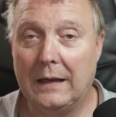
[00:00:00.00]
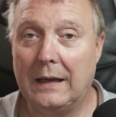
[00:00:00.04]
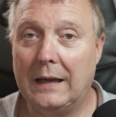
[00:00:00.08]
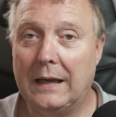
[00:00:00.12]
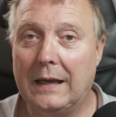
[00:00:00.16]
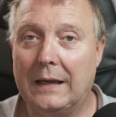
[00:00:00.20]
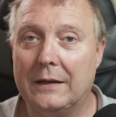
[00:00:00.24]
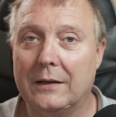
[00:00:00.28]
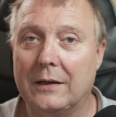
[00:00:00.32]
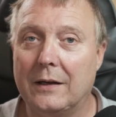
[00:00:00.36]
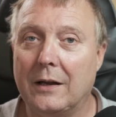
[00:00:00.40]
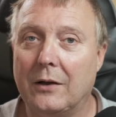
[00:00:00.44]

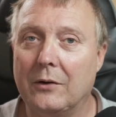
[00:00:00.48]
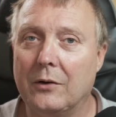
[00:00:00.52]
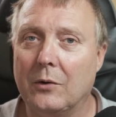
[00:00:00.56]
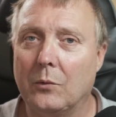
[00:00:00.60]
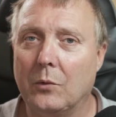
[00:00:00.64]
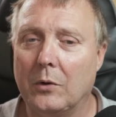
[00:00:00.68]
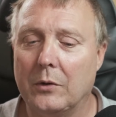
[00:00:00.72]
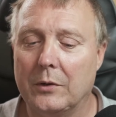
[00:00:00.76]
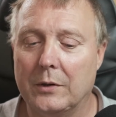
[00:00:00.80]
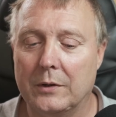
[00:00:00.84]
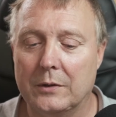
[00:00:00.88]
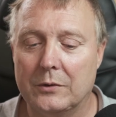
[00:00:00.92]
And I don't know
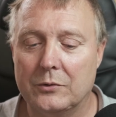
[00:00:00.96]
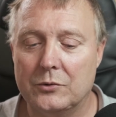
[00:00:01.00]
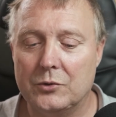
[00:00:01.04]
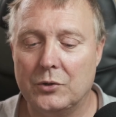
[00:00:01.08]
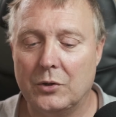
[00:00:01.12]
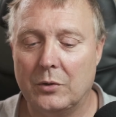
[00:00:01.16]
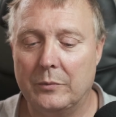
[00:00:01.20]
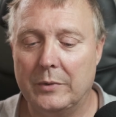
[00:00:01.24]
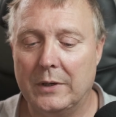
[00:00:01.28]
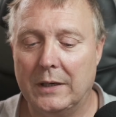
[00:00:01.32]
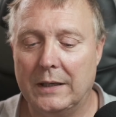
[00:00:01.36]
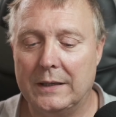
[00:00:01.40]
what the
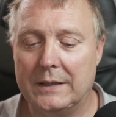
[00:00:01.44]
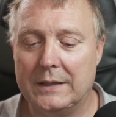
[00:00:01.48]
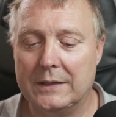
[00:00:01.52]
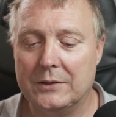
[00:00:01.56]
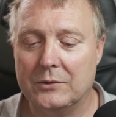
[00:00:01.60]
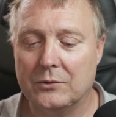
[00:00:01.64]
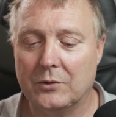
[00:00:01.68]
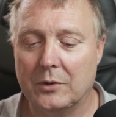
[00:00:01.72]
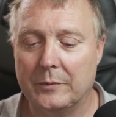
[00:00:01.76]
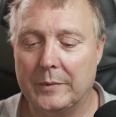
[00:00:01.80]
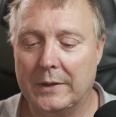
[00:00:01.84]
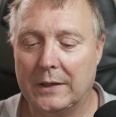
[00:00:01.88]
durability is
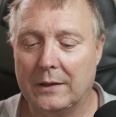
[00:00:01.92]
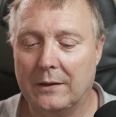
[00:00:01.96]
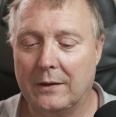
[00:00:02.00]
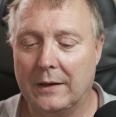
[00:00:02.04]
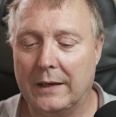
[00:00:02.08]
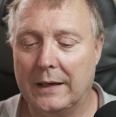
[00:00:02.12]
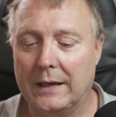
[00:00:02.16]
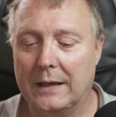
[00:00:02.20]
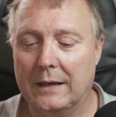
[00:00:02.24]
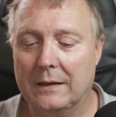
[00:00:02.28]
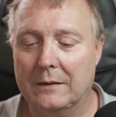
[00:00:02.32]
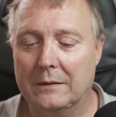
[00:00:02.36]
going to be
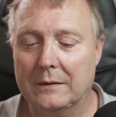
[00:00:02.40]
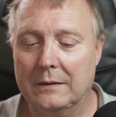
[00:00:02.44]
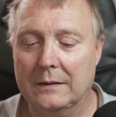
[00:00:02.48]
like.